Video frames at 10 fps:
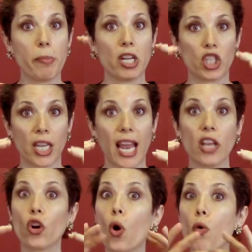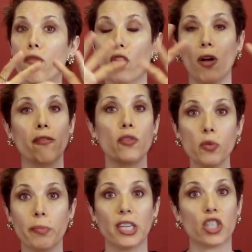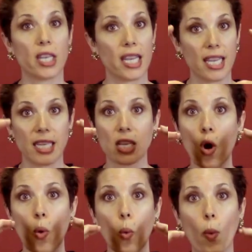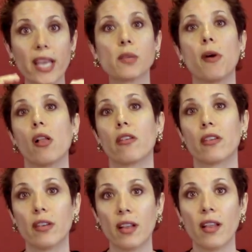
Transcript: budget and your overall food budget is way smaller